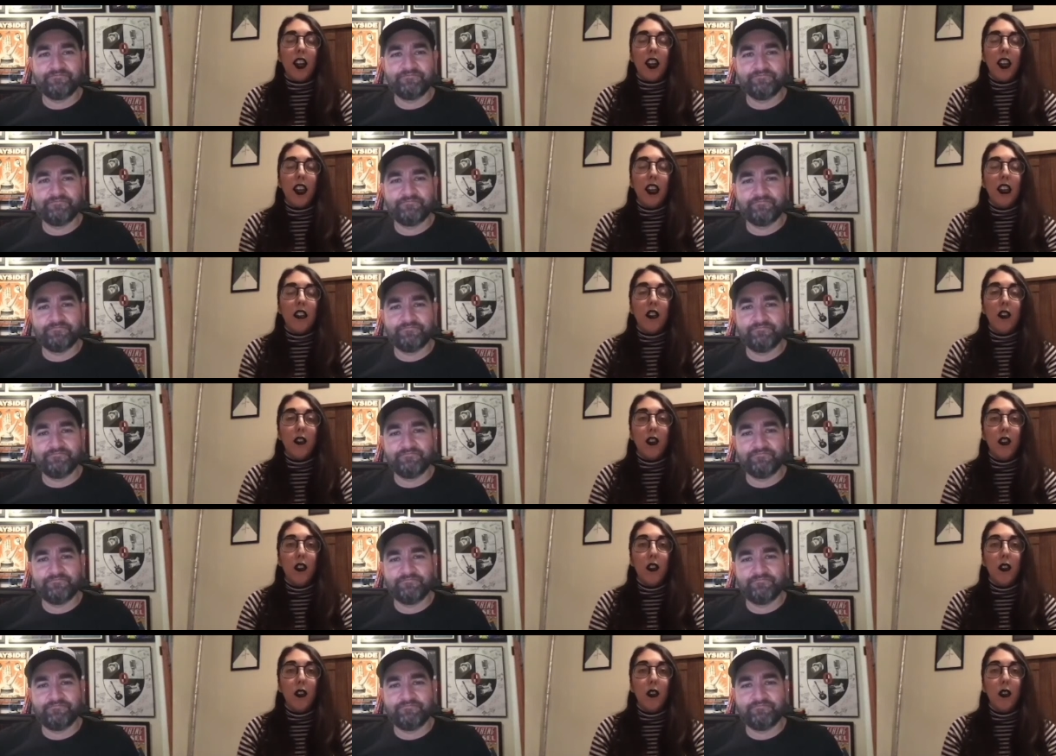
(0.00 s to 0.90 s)
Speaker 1: is a
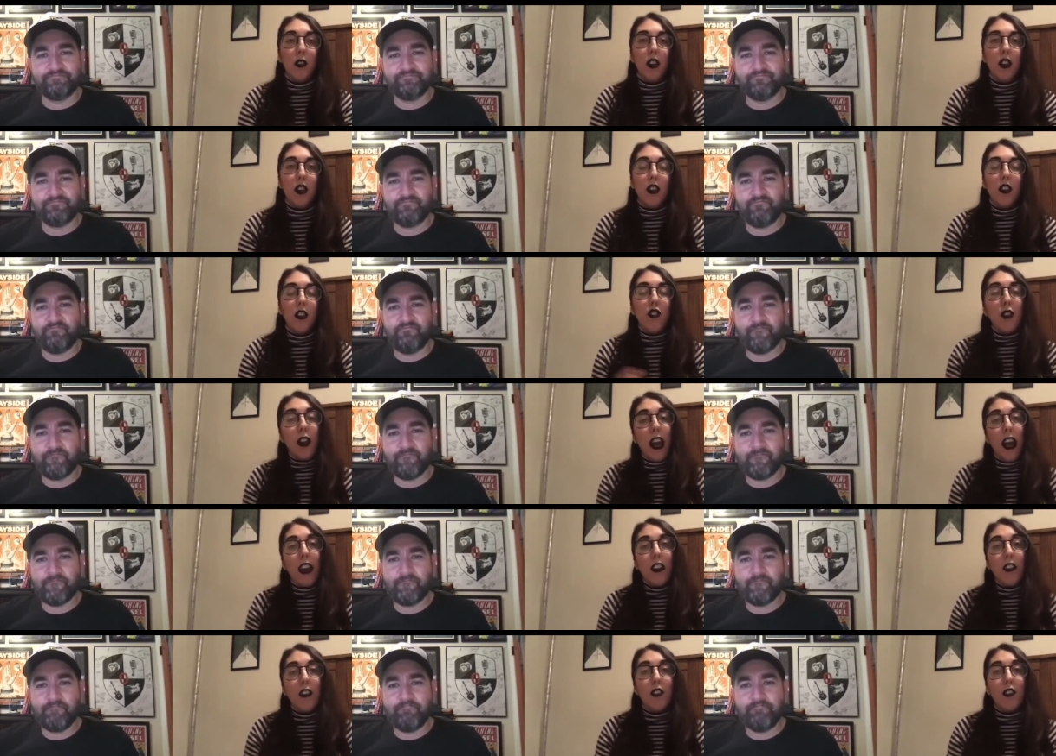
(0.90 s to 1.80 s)
new track
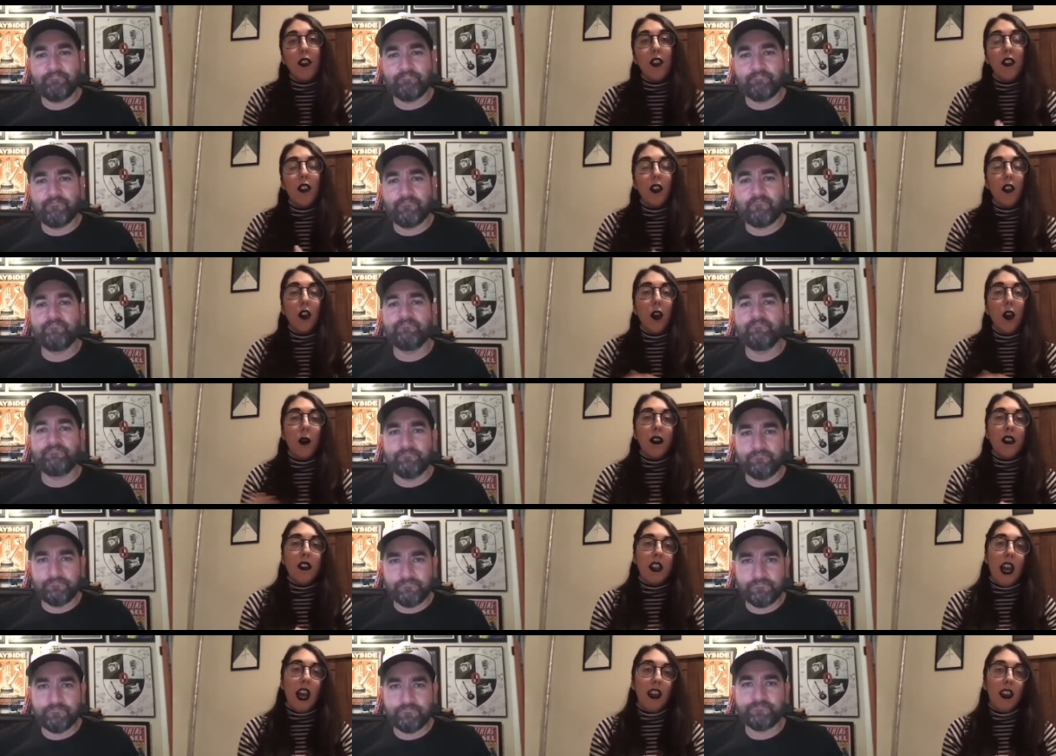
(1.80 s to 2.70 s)
to the
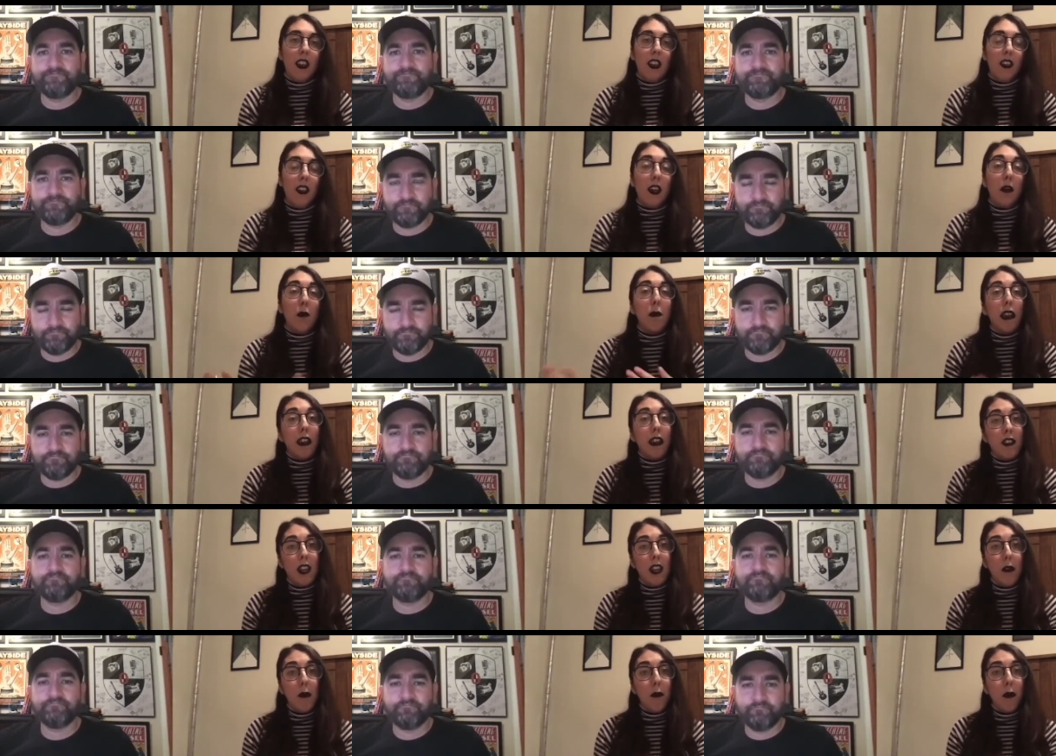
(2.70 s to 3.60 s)
coinciding like mixtape
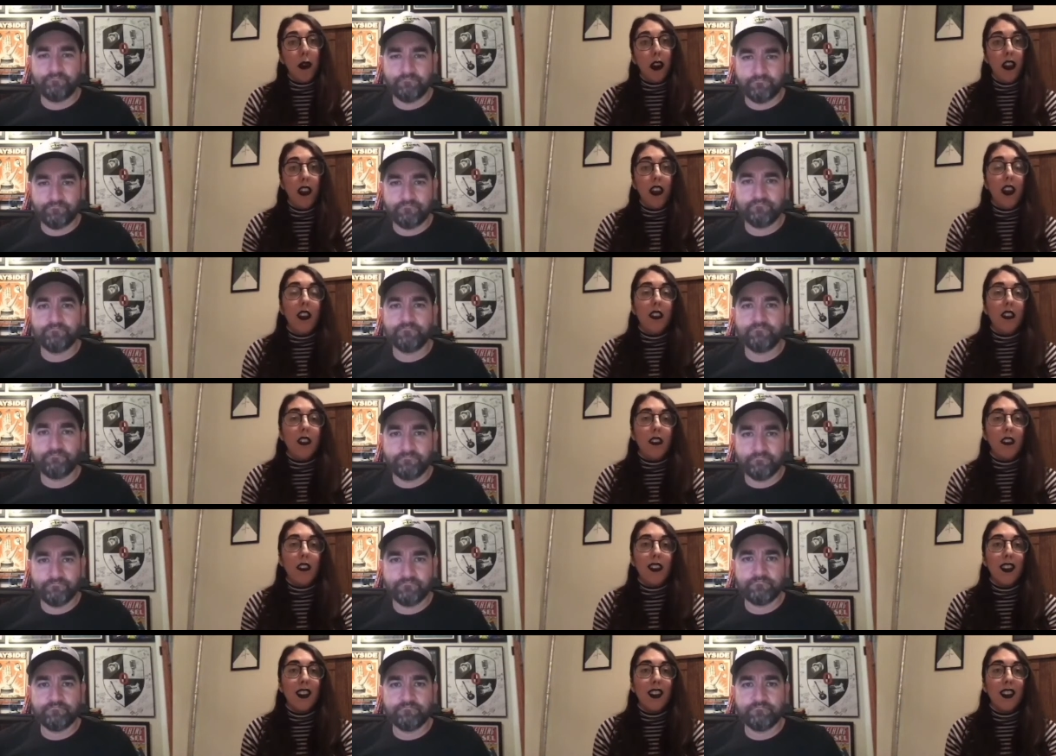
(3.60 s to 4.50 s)
playlist.
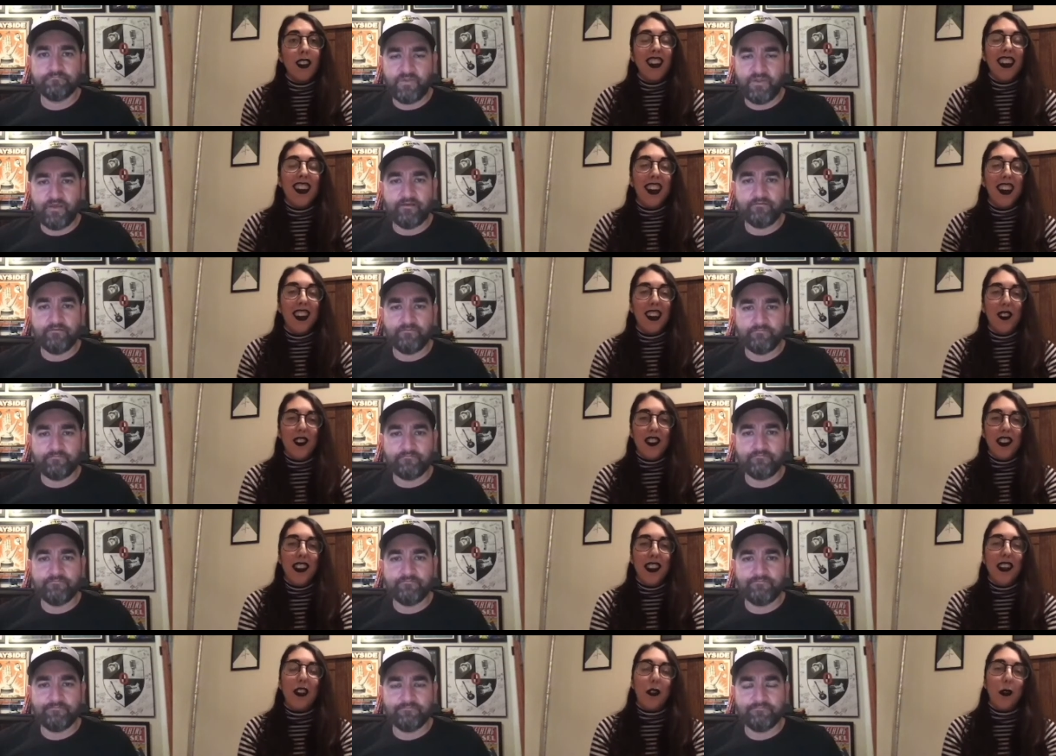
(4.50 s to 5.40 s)
Yeah. Uh, which I think
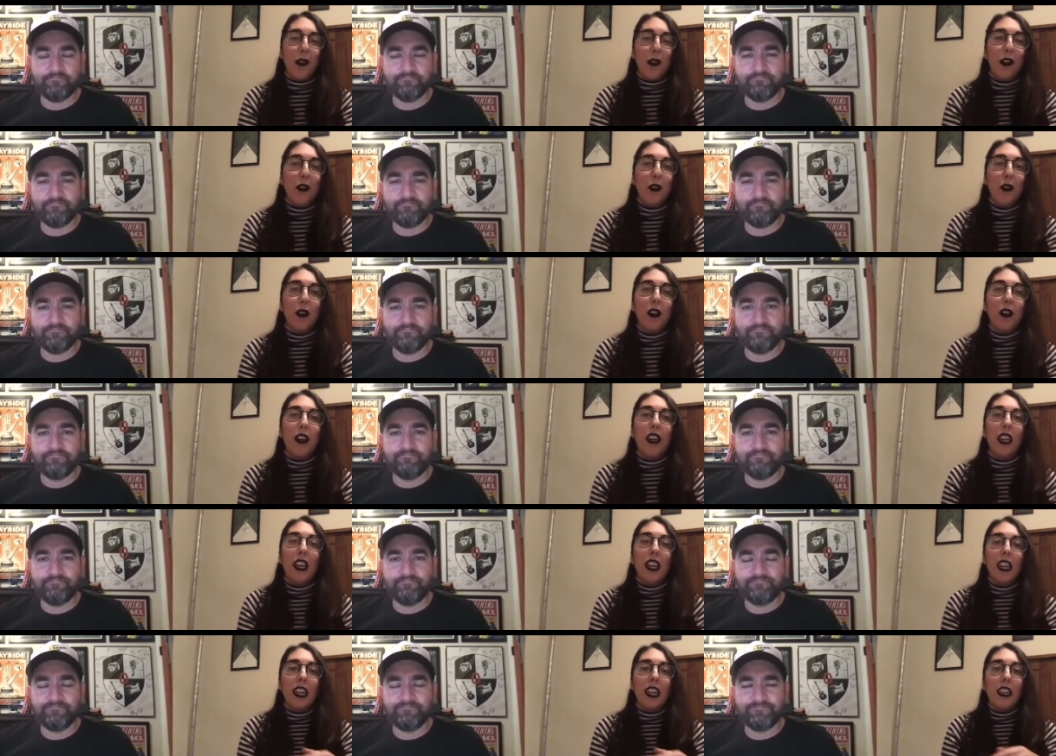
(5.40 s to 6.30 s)
is really cool.
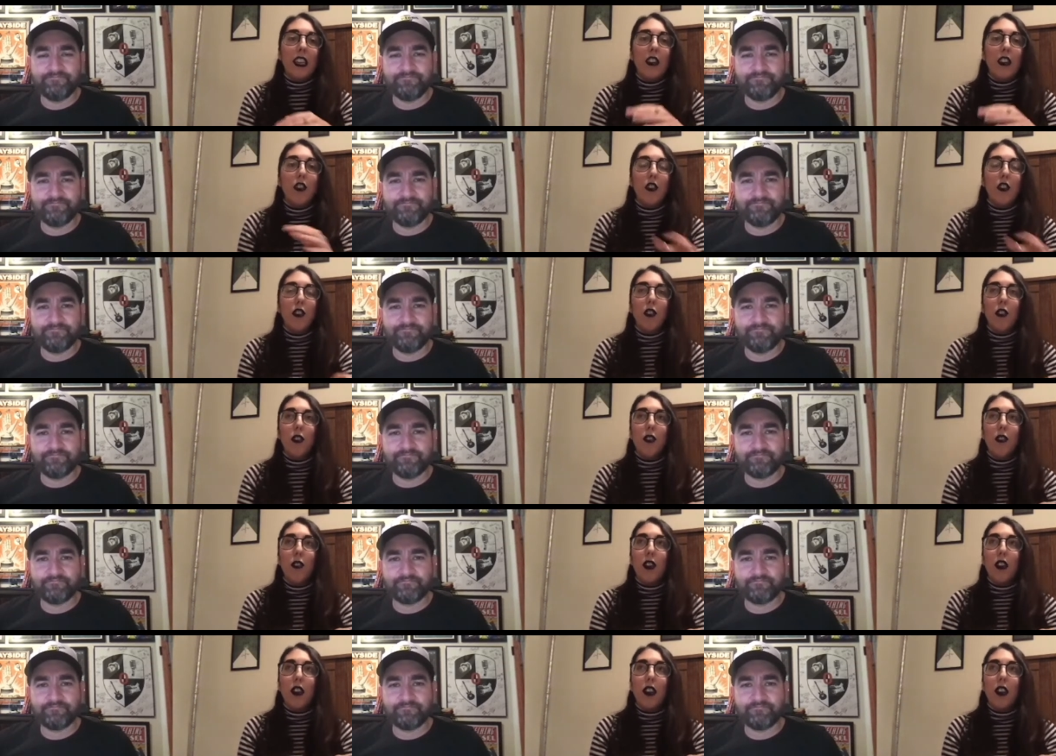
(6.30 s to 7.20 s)
Did you
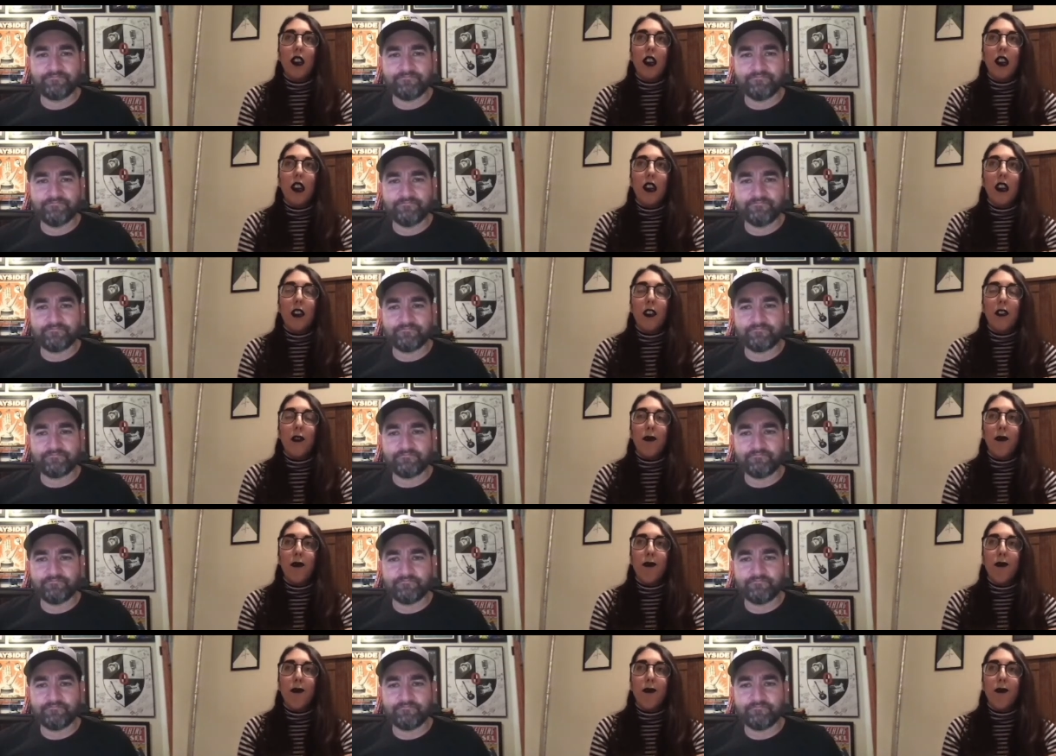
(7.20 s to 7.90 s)
um,